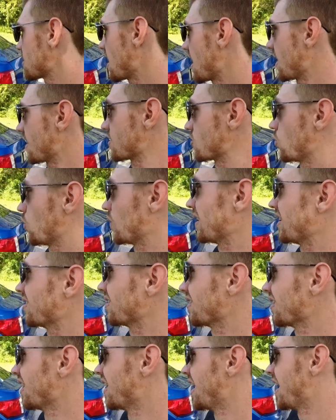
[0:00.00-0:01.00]
size
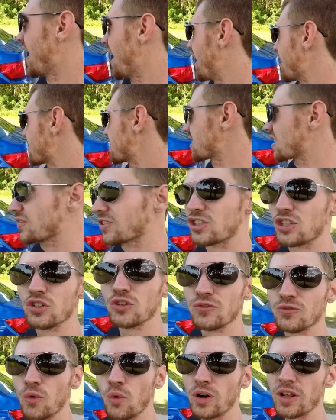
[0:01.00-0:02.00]
wheel, and instead of a
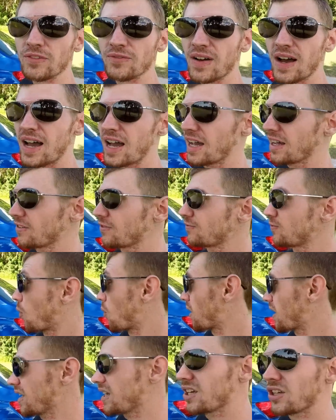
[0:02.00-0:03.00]

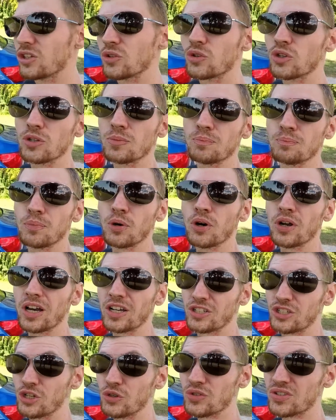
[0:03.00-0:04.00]
245/40, you could put
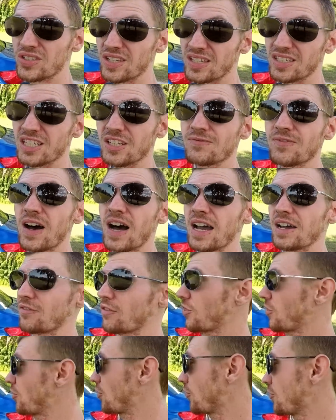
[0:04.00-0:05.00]
a
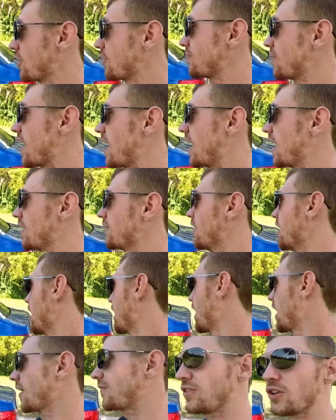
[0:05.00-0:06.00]
265/35
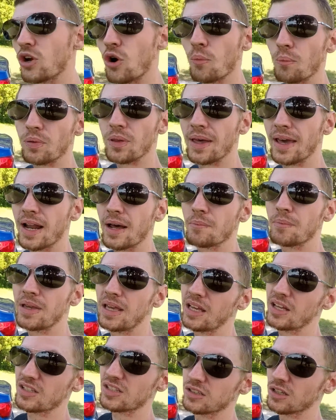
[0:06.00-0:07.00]
if you don't plan on
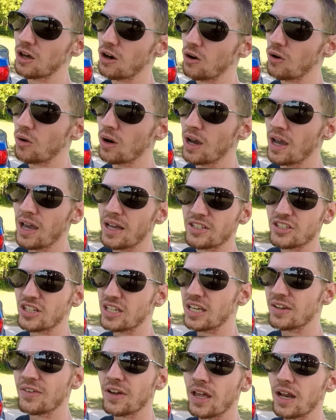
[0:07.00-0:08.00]
being as low, to
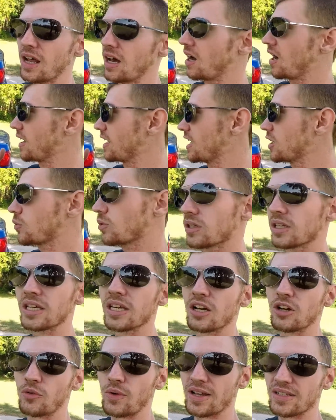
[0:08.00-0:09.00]
give it
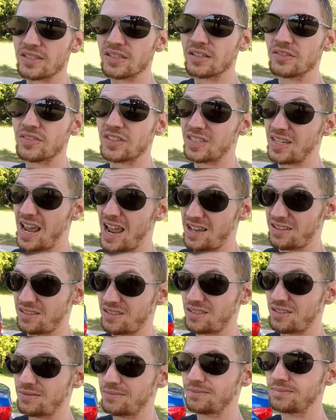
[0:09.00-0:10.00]
equally aggressive
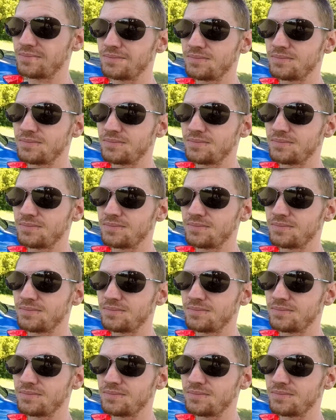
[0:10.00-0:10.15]
stance.